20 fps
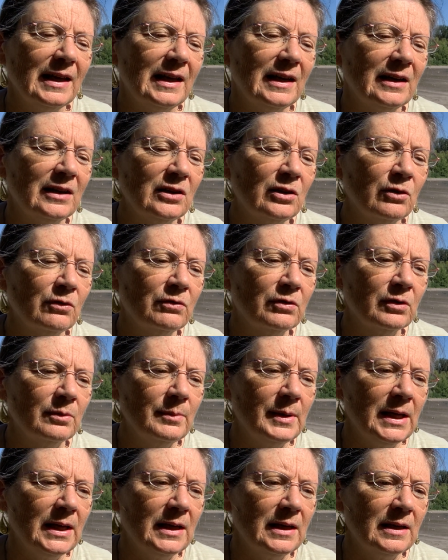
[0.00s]
And I know for
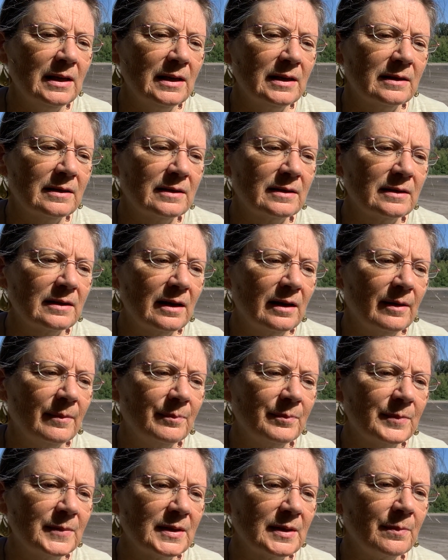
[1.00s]
me, it's
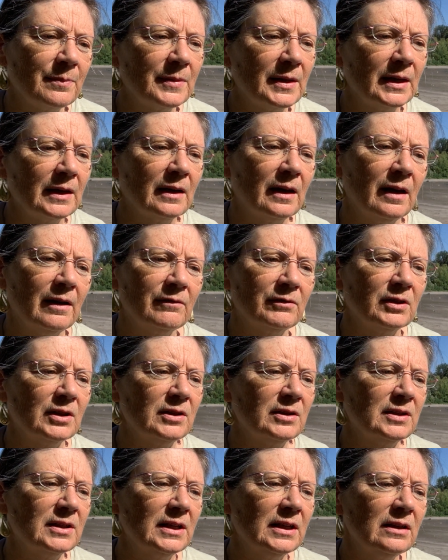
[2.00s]
um, something I've
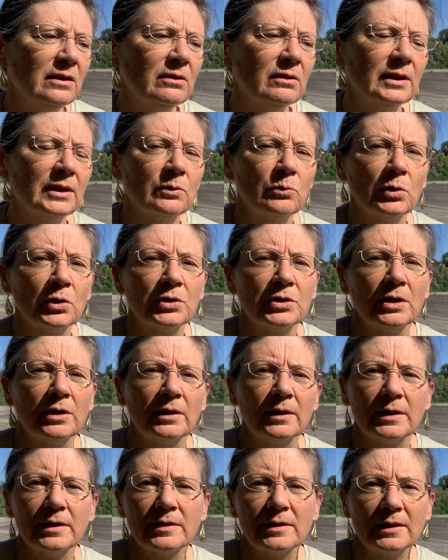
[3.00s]
continually worked
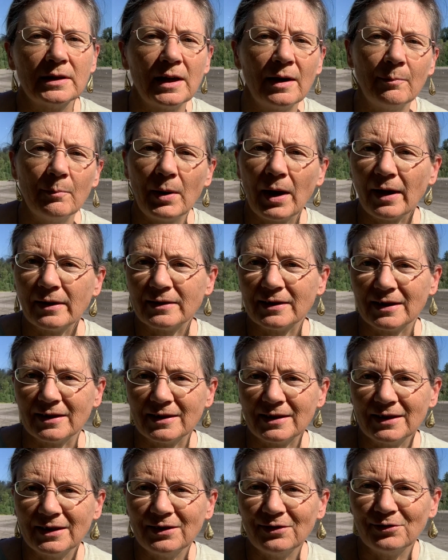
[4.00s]
on as an empath
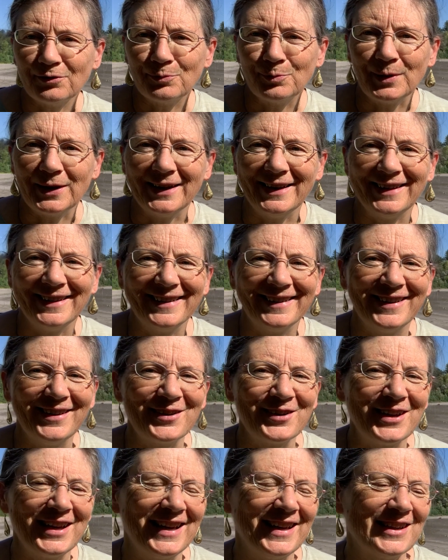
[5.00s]
sensitive, being
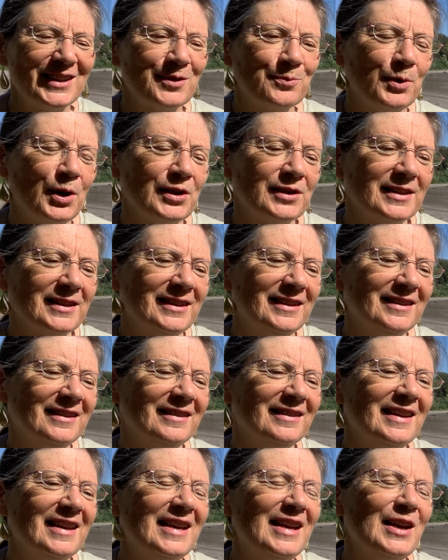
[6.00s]
okay expressing
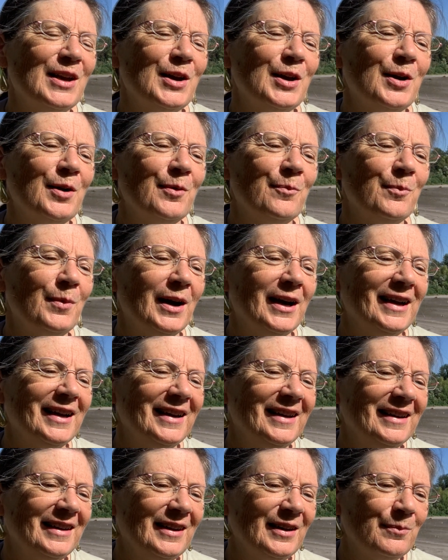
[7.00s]

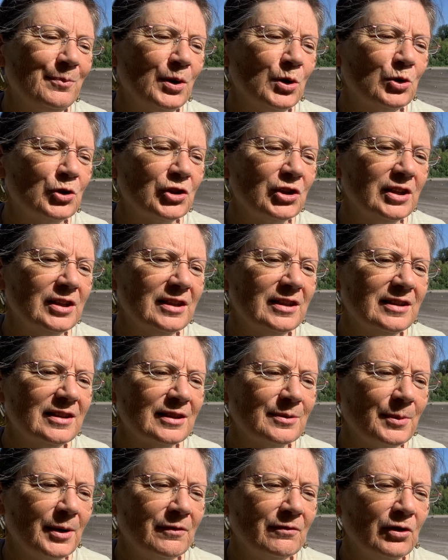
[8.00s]
my
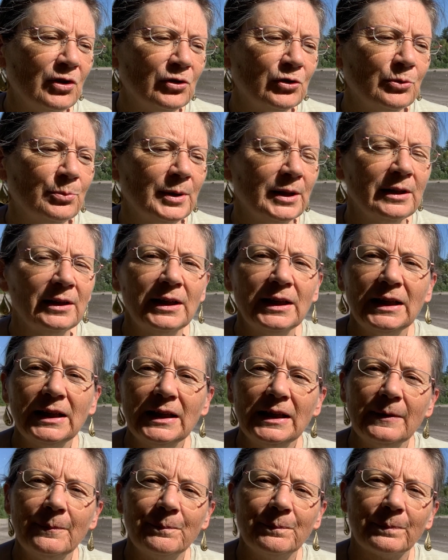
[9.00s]
emotions, my
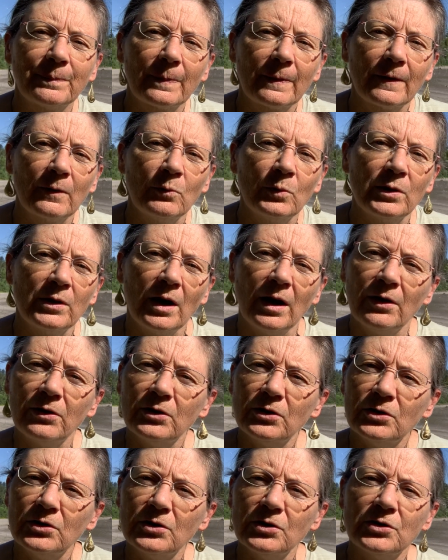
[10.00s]
vulnerability with
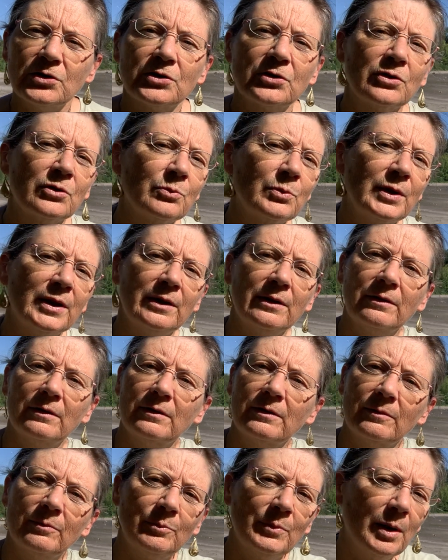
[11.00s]
others or with
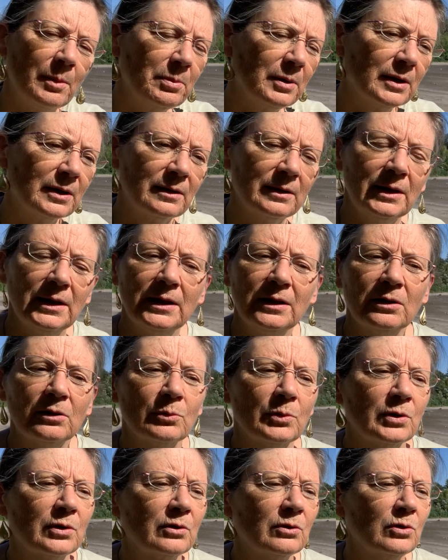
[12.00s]
publicly or
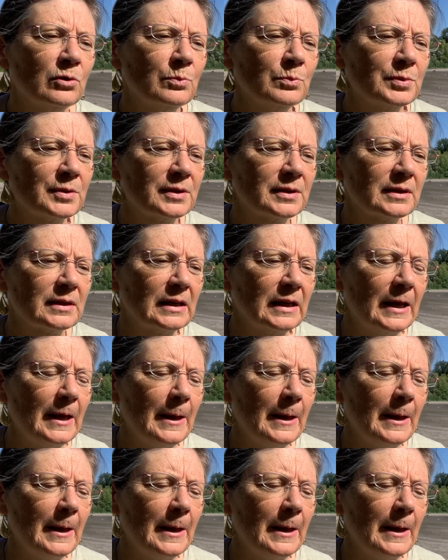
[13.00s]
with groups.